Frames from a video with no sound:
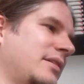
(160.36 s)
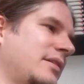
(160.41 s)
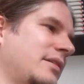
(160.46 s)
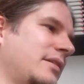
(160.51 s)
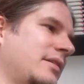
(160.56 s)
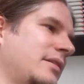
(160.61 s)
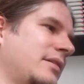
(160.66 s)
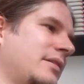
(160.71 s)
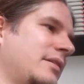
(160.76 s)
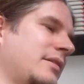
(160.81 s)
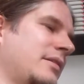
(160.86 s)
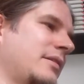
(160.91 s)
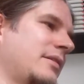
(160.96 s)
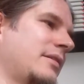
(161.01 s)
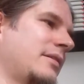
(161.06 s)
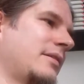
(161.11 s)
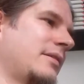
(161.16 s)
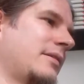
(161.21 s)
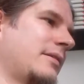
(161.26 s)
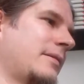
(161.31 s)

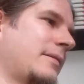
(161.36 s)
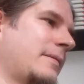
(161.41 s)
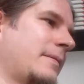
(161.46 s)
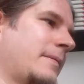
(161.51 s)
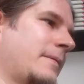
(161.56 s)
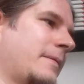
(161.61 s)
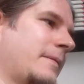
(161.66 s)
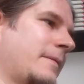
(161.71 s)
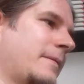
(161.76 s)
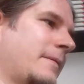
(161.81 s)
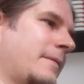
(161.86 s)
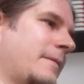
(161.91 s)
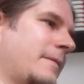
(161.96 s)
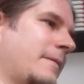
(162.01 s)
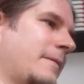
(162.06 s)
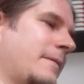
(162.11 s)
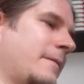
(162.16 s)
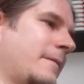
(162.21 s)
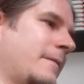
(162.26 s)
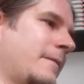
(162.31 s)

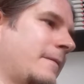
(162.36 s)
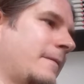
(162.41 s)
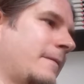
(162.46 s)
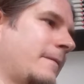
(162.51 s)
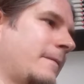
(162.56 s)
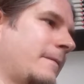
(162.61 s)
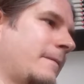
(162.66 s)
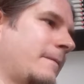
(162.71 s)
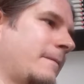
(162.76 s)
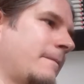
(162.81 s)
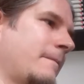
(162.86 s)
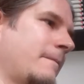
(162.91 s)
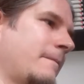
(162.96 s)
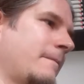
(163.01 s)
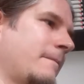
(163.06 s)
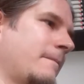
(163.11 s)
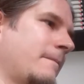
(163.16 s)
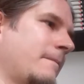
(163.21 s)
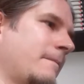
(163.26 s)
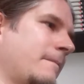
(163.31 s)

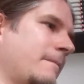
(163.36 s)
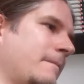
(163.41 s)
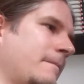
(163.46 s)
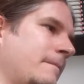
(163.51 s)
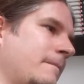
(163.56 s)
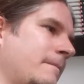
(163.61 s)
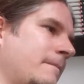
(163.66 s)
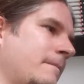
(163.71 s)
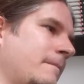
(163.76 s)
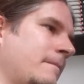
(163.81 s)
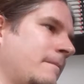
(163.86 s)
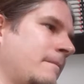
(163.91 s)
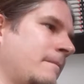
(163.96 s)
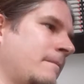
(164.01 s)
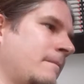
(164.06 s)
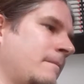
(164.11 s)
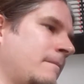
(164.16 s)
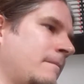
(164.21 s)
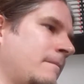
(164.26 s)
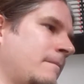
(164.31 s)
Nothing is said.